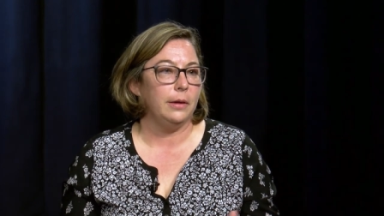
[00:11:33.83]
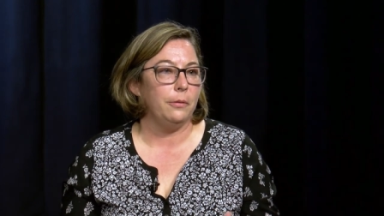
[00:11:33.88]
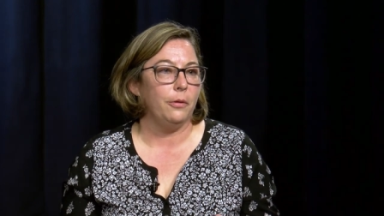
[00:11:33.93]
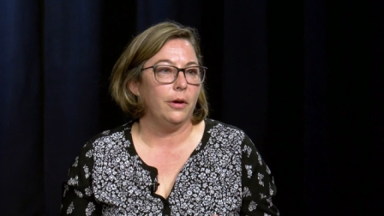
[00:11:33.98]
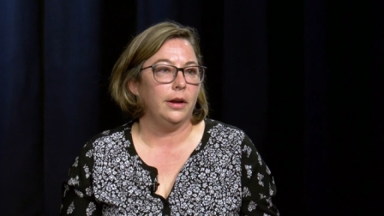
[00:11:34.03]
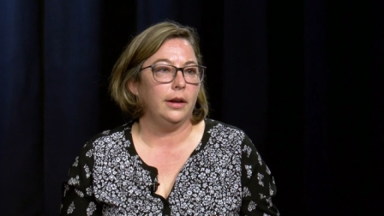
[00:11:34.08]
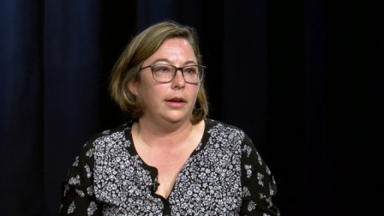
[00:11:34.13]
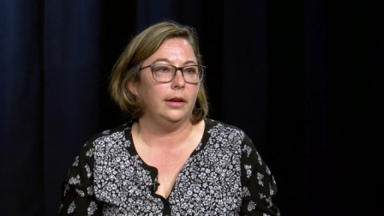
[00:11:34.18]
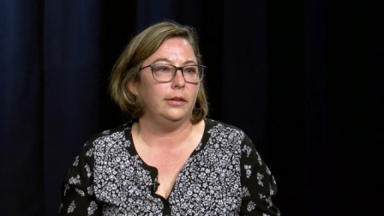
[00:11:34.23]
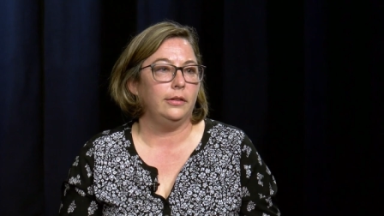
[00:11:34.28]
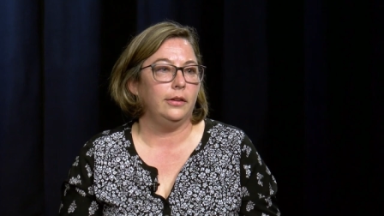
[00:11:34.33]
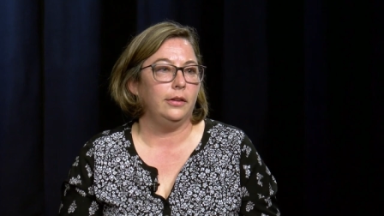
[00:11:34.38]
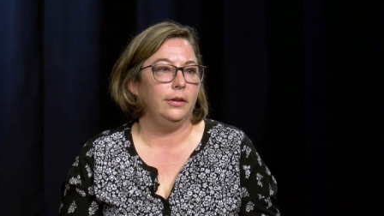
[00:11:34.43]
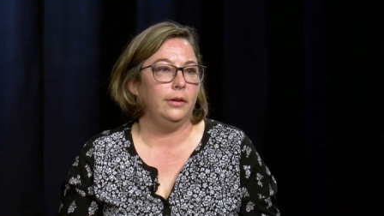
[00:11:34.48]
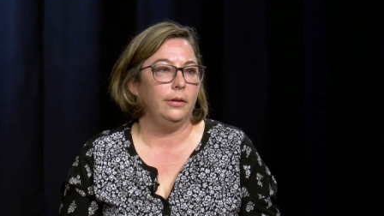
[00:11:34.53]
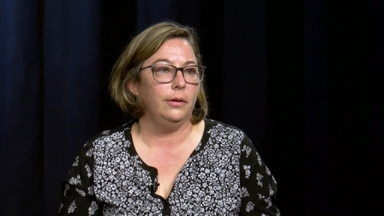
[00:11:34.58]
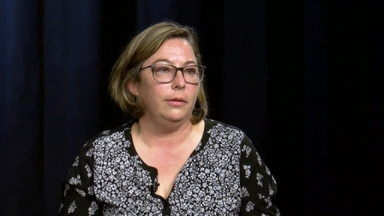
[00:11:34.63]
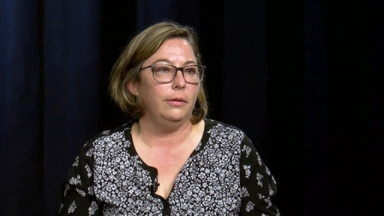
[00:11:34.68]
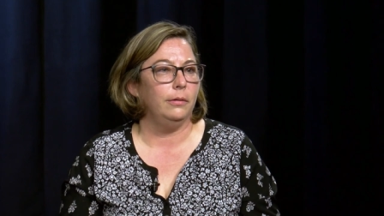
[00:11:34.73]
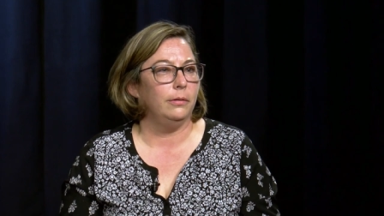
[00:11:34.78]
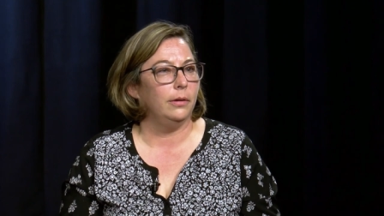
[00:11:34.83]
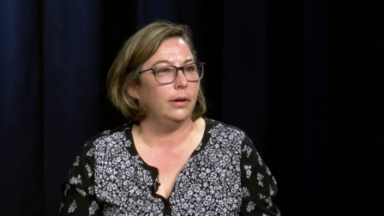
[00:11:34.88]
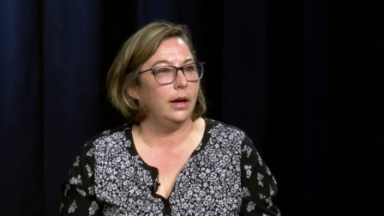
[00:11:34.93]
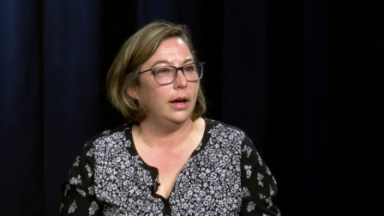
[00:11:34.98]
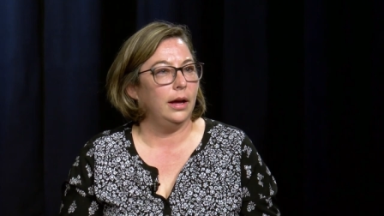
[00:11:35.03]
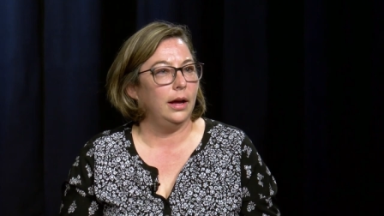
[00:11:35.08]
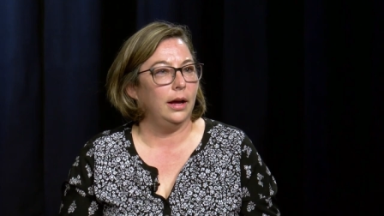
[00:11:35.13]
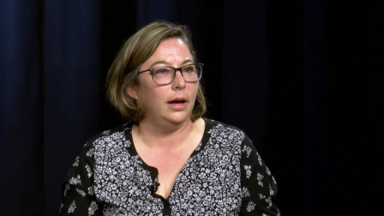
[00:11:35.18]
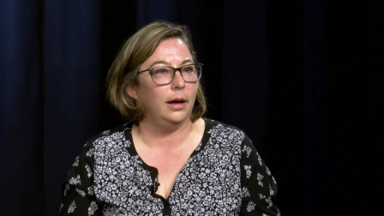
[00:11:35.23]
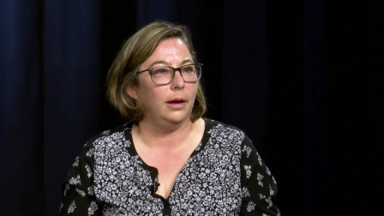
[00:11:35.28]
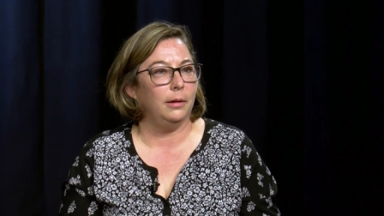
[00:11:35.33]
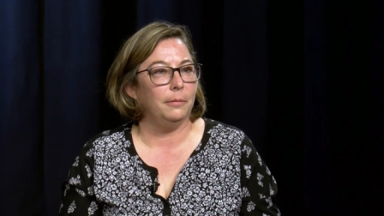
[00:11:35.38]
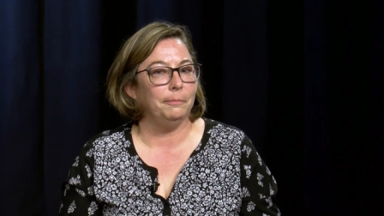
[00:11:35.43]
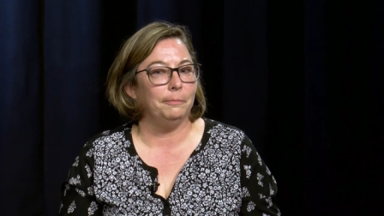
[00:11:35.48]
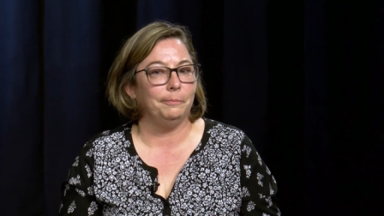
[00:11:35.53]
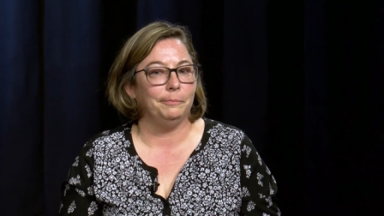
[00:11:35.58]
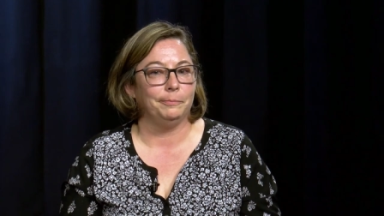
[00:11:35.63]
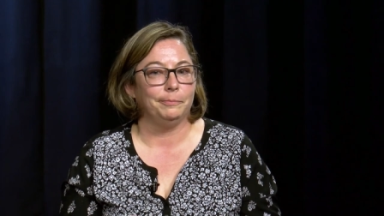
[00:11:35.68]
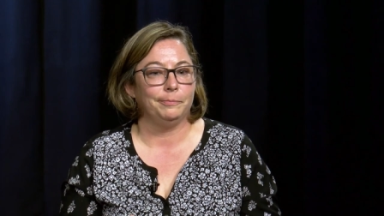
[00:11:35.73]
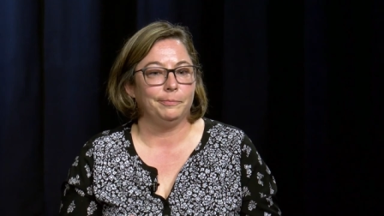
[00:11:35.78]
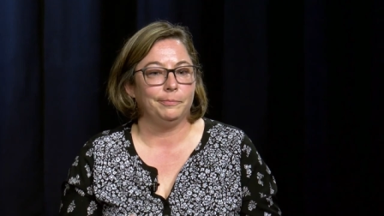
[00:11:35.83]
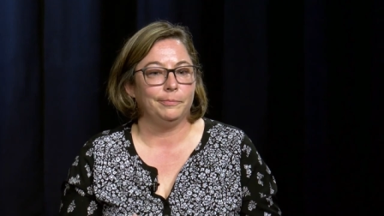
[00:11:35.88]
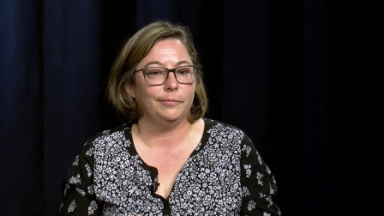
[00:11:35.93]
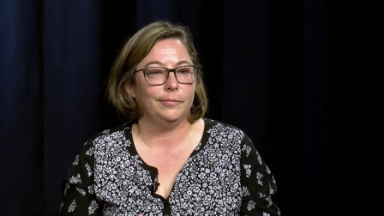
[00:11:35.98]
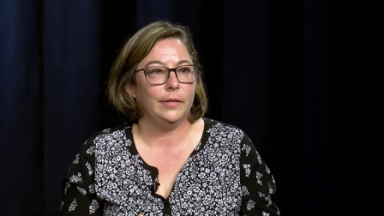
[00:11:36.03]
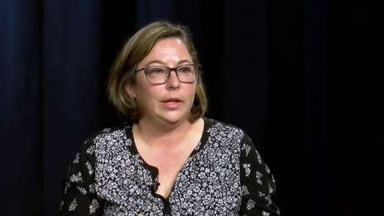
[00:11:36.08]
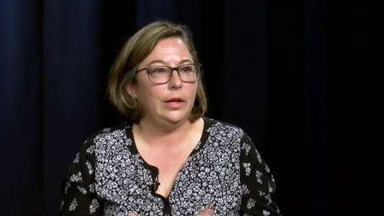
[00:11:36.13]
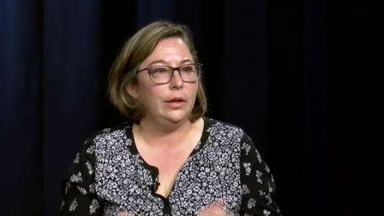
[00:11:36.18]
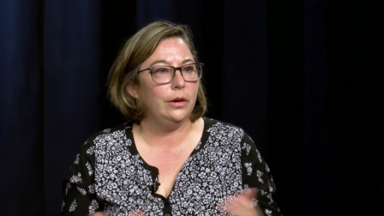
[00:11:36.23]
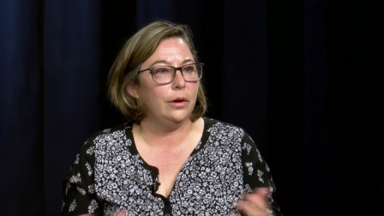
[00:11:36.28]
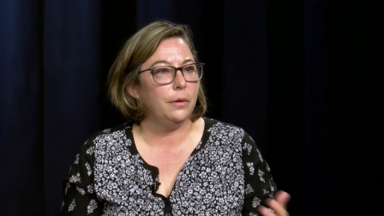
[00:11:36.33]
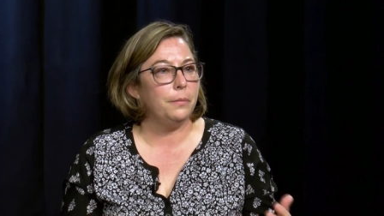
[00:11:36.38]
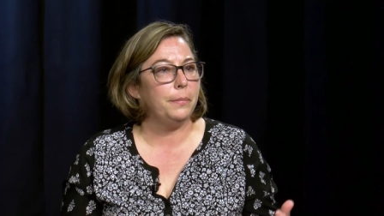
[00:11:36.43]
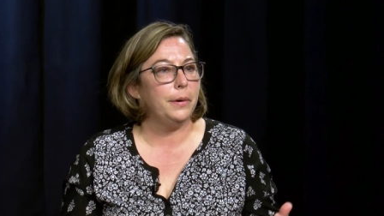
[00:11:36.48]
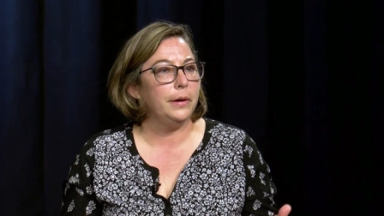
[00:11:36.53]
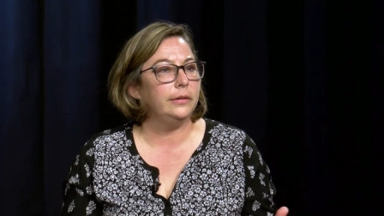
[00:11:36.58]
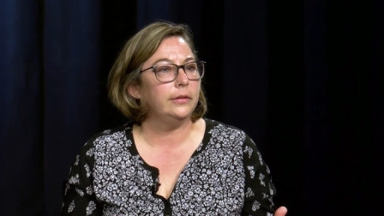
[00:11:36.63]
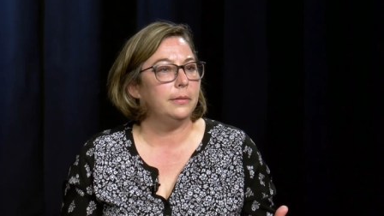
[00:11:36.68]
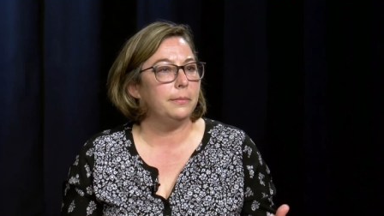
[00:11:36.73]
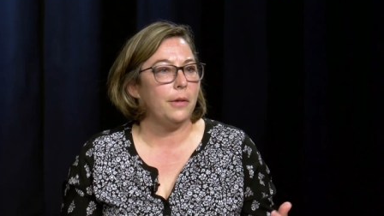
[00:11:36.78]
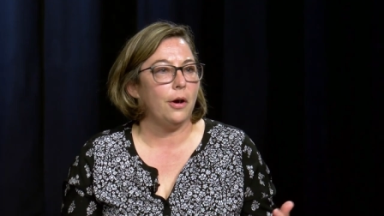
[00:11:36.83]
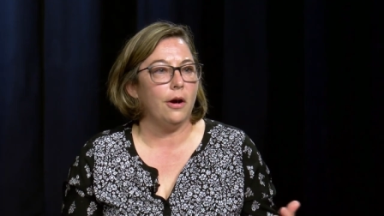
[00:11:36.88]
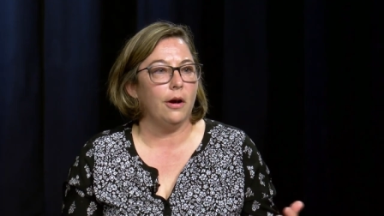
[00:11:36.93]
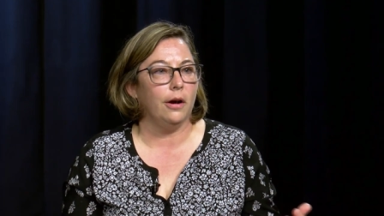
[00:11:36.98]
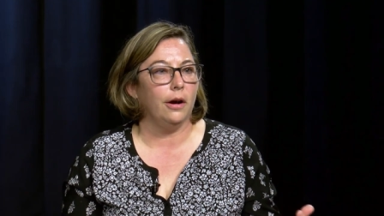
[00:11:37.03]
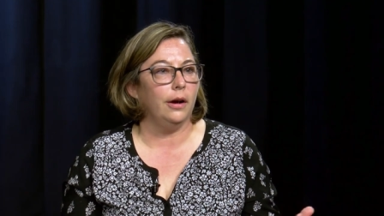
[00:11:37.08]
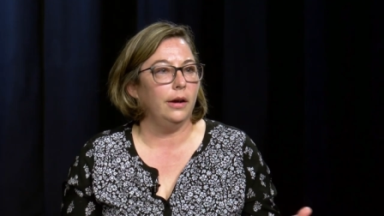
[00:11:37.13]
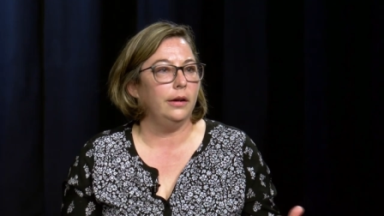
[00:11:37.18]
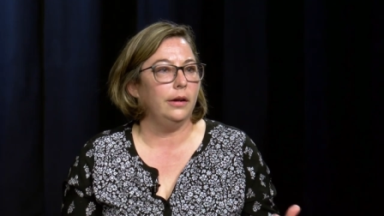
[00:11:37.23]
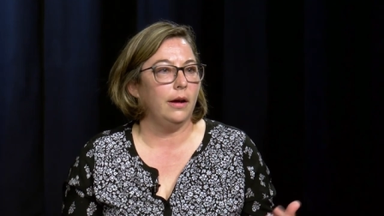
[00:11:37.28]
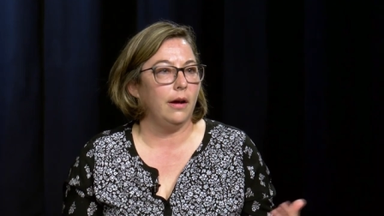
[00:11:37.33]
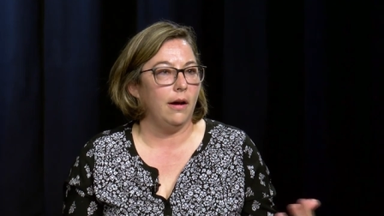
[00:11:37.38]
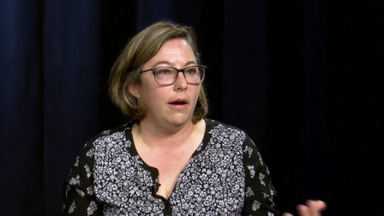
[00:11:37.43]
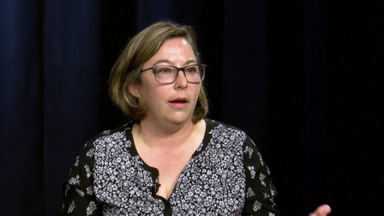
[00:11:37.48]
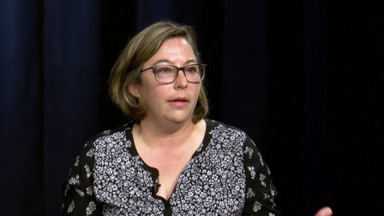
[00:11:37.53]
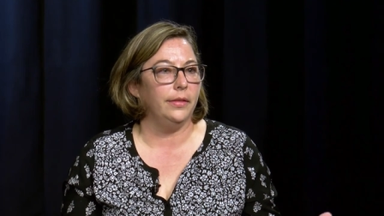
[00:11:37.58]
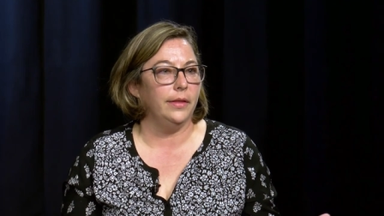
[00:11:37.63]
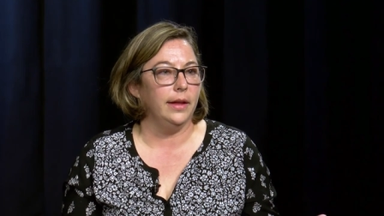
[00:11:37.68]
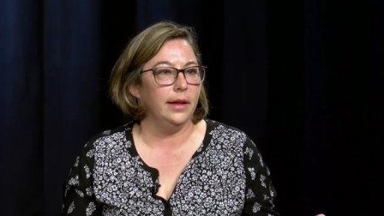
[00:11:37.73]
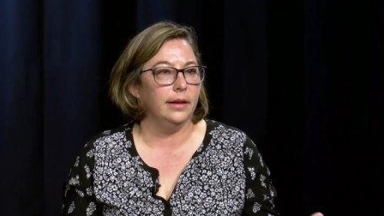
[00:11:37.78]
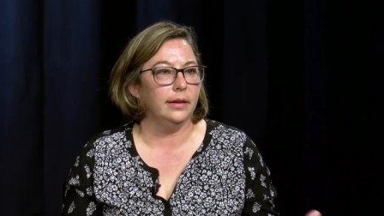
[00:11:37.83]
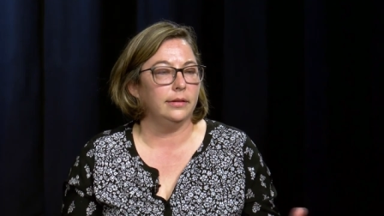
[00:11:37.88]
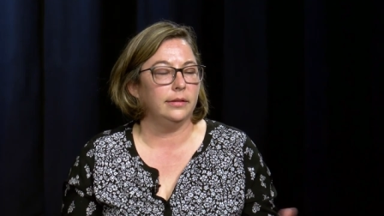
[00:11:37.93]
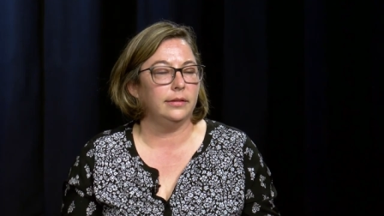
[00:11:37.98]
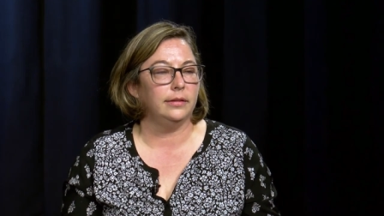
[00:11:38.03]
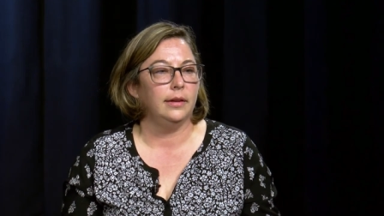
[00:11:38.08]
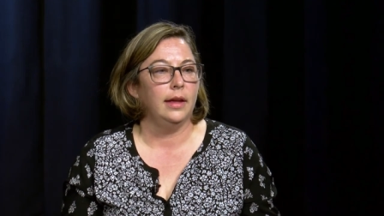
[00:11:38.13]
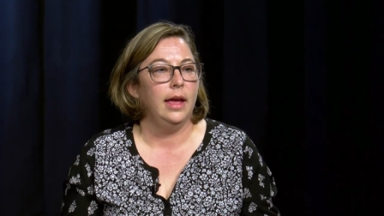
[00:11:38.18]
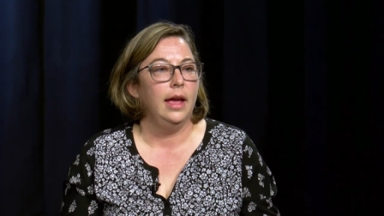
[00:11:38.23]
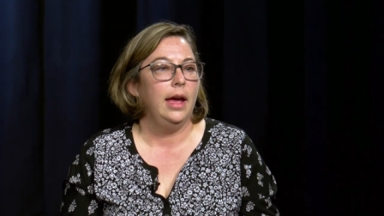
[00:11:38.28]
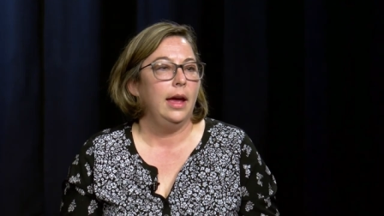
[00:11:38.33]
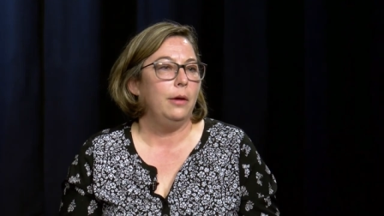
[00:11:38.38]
They wanted to, um, you know, put some art on this.